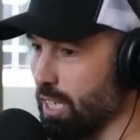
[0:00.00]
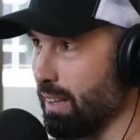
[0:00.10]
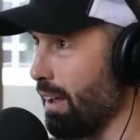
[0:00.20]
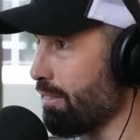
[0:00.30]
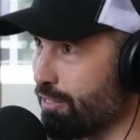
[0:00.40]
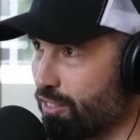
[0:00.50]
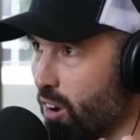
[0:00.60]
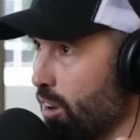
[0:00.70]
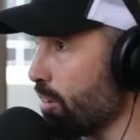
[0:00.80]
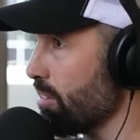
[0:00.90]
you get that
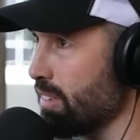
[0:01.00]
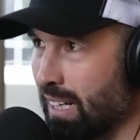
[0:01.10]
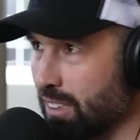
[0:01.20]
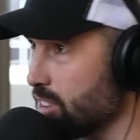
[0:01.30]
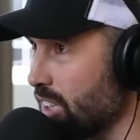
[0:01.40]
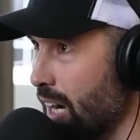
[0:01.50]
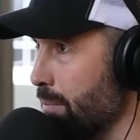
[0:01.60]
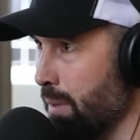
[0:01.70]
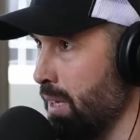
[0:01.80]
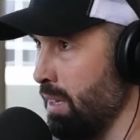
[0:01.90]
froth and that
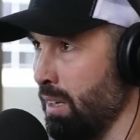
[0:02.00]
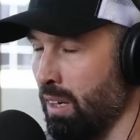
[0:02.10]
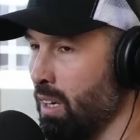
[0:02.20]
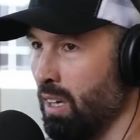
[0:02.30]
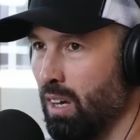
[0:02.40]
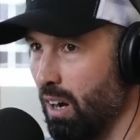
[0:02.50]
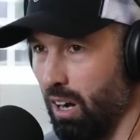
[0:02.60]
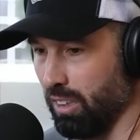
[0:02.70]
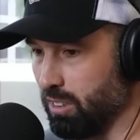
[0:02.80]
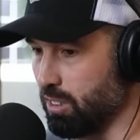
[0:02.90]
excitement and,
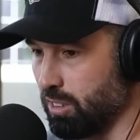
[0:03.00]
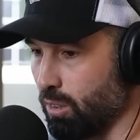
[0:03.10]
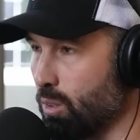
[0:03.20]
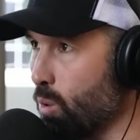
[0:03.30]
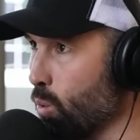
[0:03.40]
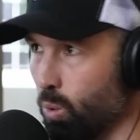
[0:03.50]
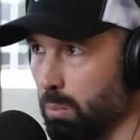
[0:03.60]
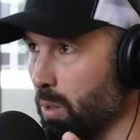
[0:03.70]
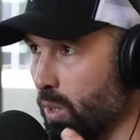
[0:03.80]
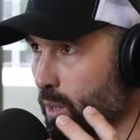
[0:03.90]
oh, this is so cool.
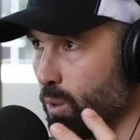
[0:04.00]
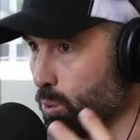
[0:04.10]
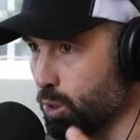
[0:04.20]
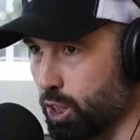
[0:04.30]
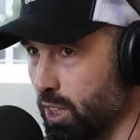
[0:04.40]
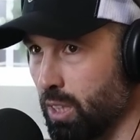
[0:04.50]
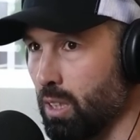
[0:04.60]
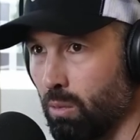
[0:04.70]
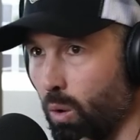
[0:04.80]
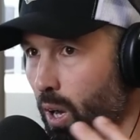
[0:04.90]
I'm learning cool shit
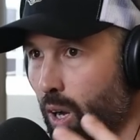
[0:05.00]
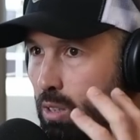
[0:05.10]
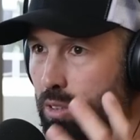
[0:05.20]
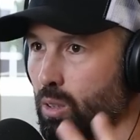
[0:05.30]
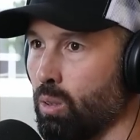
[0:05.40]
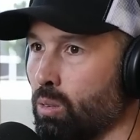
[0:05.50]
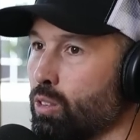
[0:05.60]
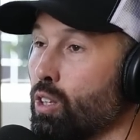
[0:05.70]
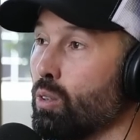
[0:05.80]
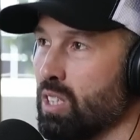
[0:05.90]
and, wow, it's all
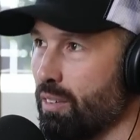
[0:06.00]
new and